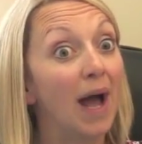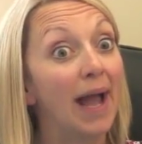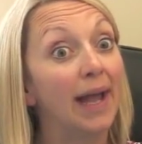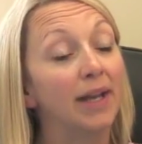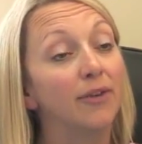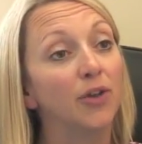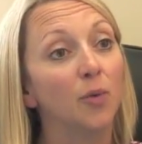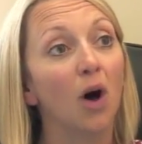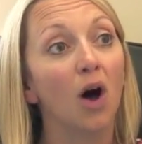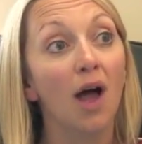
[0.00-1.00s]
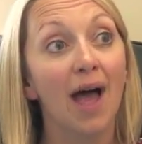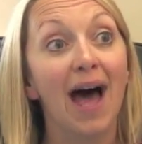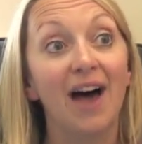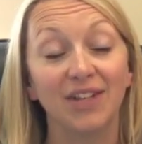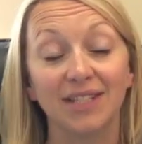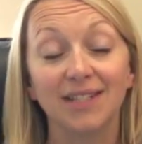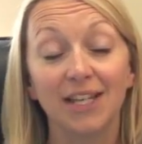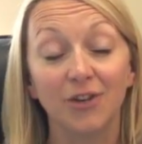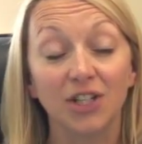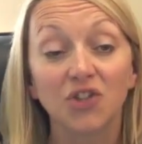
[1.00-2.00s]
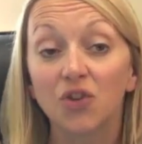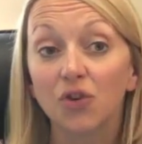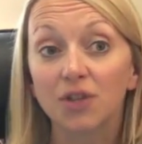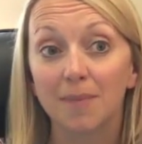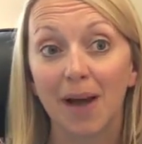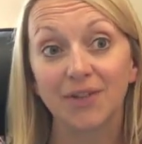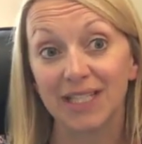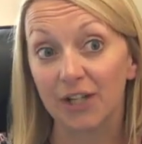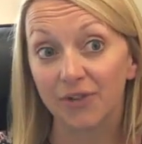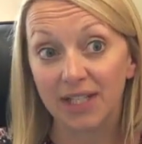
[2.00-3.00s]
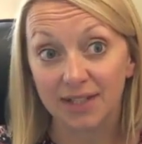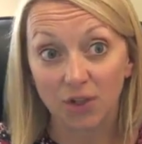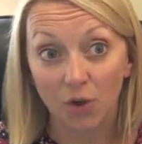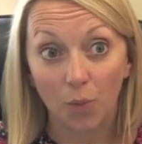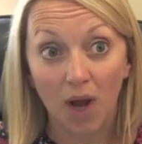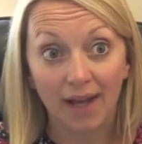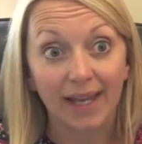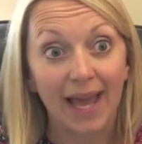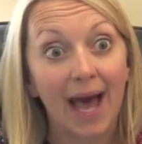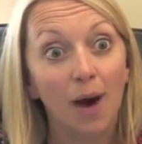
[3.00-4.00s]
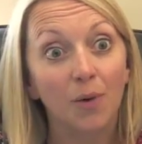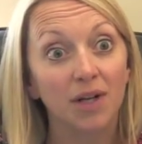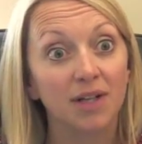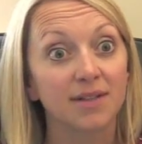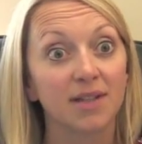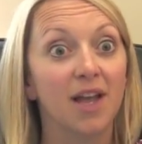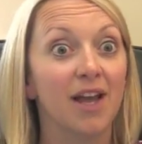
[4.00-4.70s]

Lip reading: And if you are having serious thoughts about decreasing your working hours,